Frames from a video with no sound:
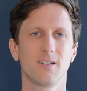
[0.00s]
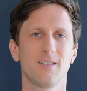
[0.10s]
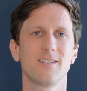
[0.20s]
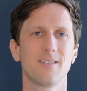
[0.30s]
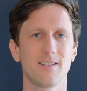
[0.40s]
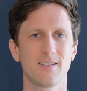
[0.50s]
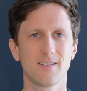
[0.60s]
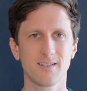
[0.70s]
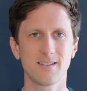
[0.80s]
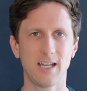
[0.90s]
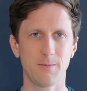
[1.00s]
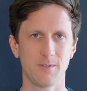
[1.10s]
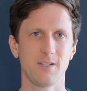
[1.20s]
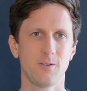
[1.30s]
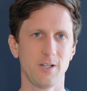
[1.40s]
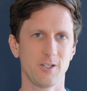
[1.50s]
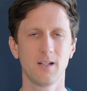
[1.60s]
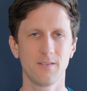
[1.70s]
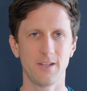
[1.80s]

Let's set up a situation.